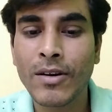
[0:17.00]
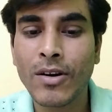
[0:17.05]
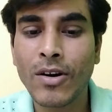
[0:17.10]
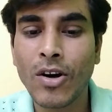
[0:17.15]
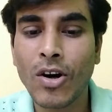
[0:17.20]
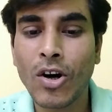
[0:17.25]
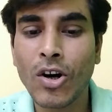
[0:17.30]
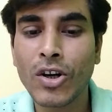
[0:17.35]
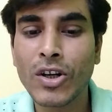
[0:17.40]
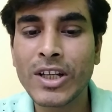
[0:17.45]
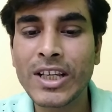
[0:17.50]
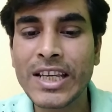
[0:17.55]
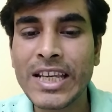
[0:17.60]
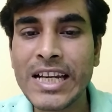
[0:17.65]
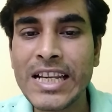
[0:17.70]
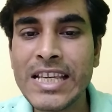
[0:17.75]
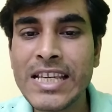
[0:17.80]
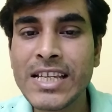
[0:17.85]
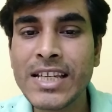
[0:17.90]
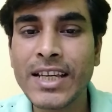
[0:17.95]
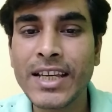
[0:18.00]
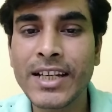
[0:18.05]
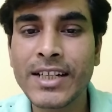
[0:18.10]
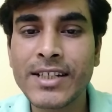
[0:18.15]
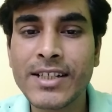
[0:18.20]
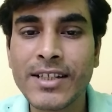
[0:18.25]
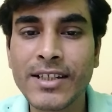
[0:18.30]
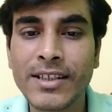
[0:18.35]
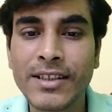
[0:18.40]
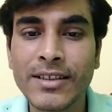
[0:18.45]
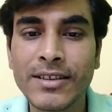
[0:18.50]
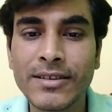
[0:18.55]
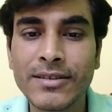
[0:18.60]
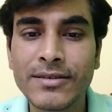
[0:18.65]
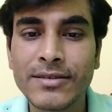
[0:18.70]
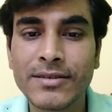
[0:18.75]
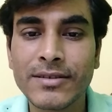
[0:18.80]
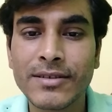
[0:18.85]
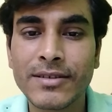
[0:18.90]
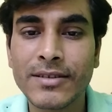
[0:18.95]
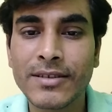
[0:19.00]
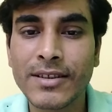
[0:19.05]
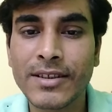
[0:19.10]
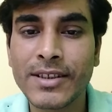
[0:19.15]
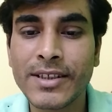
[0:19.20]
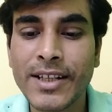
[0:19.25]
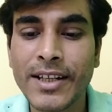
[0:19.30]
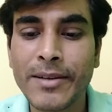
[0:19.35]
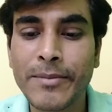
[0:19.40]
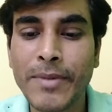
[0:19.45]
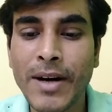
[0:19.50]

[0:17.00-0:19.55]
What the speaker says: on killing a tree written